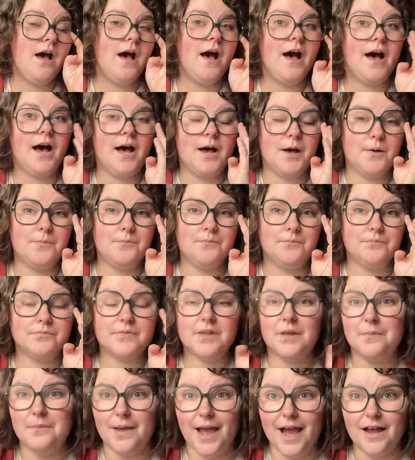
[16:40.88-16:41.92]
um,
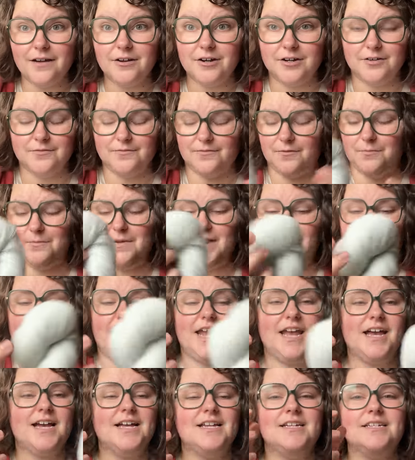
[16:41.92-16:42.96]
pattern for me.
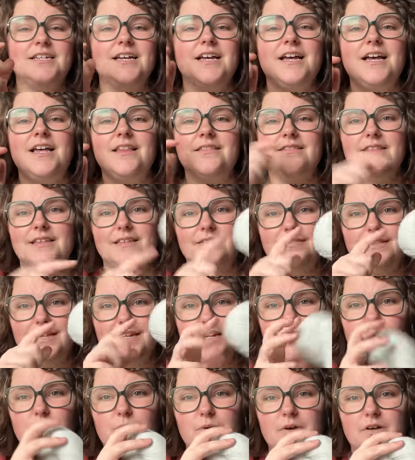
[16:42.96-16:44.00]
And the
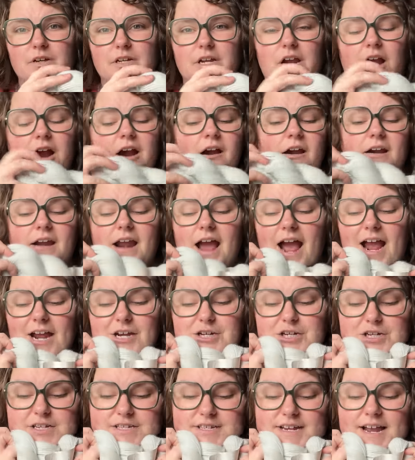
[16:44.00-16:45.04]
linen quill yarn, I
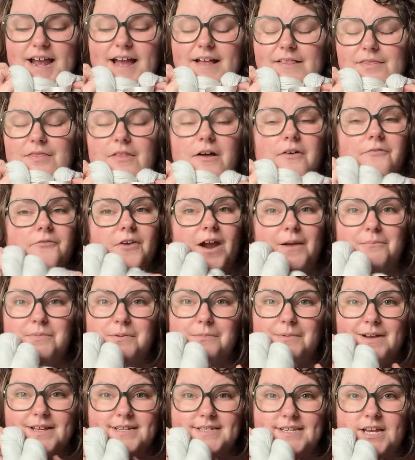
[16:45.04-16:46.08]
just, I love
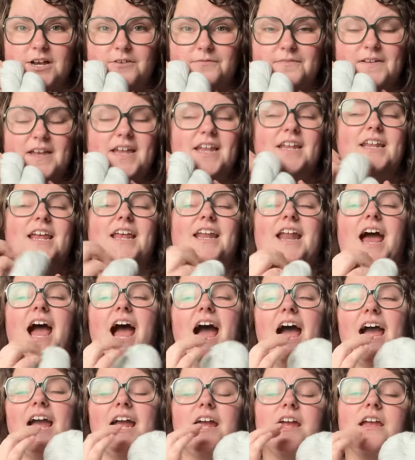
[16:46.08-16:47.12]
wrapping myself in and
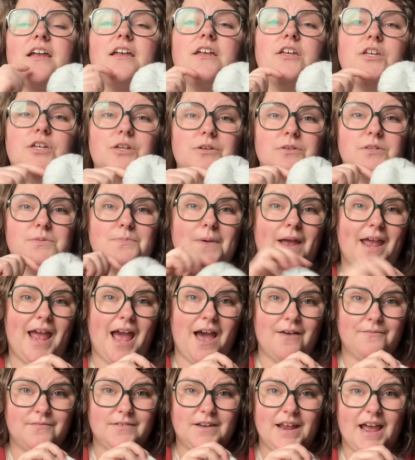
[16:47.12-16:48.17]
I use my
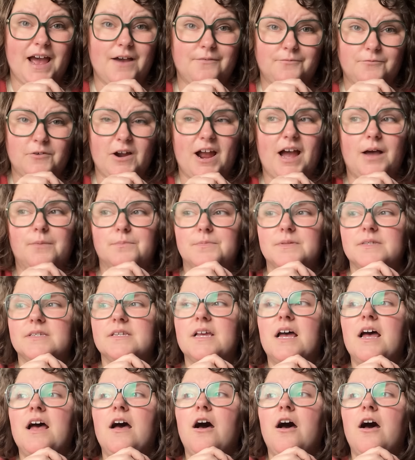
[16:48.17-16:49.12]
half and half wraps